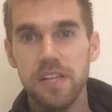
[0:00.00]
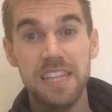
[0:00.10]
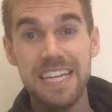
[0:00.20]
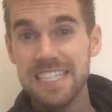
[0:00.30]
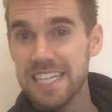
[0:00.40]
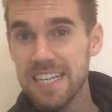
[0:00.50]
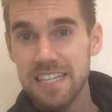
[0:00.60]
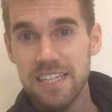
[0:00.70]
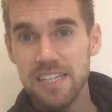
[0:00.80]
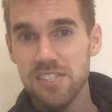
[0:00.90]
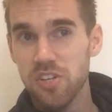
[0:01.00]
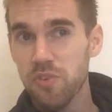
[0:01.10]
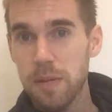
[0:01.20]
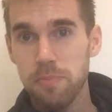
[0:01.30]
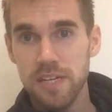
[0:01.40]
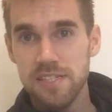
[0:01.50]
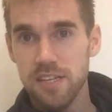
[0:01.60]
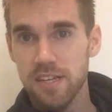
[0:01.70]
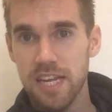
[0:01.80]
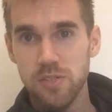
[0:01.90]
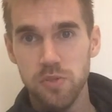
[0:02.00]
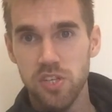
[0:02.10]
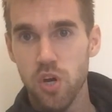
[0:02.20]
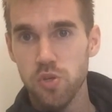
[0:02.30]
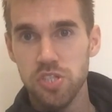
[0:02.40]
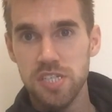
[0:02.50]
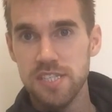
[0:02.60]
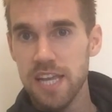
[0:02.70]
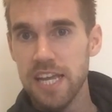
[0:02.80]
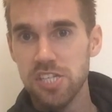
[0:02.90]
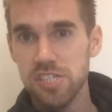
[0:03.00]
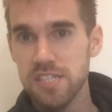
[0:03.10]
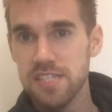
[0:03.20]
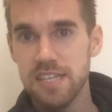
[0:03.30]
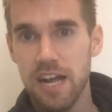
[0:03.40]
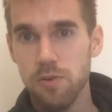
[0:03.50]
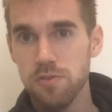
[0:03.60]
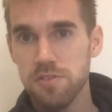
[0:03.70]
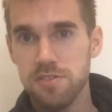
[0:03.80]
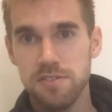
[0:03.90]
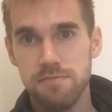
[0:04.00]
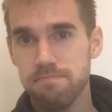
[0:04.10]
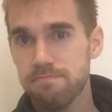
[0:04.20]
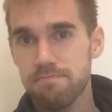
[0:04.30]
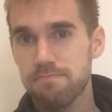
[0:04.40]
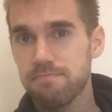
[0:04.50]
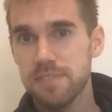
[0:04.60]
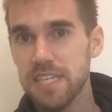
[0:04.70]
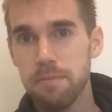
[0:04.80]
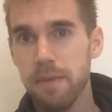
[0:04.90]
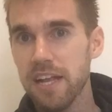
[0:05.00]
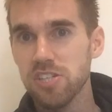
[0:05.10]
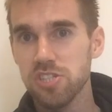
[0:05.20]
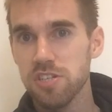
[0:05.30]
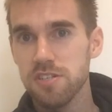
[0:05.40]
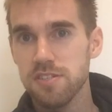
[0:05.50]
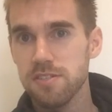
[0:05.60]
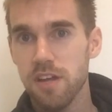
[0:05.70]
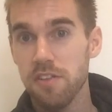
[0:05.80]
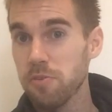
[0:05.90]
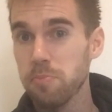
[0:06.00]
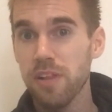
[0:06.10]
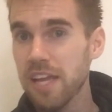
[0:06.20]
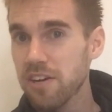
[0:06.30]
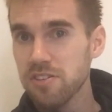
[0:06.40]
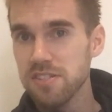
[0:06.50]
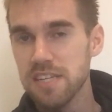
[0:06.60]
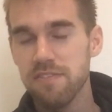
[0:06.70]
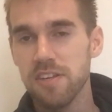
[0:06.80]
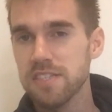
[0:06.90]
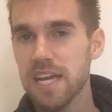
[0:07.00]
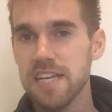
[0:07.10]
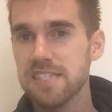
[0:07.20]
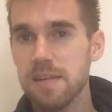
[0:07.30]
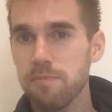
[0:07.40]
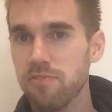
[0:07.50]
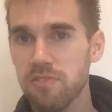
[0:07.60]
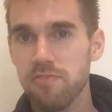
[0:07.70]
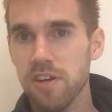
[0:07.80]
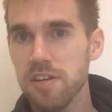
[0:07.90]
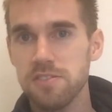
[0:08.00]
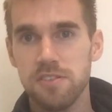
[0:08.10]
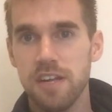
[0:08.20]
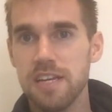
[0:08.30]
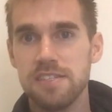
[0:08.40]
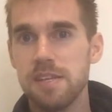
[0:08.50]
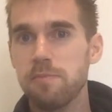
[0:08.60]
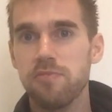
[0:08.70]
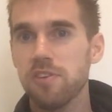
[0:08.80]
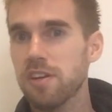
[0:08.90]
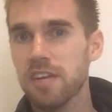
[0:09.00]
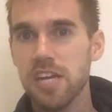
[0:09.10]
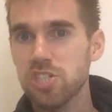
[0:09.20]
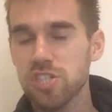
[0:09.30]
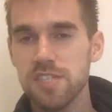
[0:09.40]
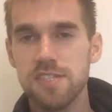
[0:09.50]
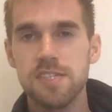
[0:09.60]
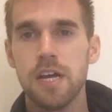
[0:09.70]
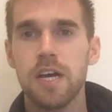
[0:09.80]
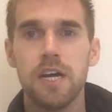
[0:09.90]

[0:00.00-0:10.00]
LinkedIn is a great place to connect with coaches, agents, scouts, team managers, other players even, to ask them for advice or to ask them for connections.